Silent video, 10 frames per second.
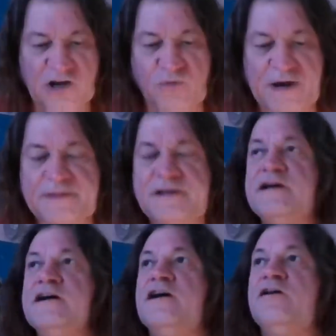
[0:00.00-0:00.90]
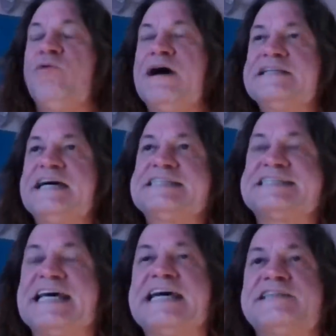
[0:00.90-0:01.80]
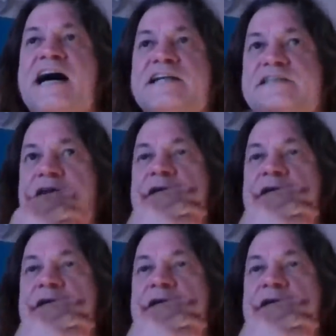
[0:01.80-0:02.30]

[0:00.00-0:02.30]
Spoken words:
know, when they say that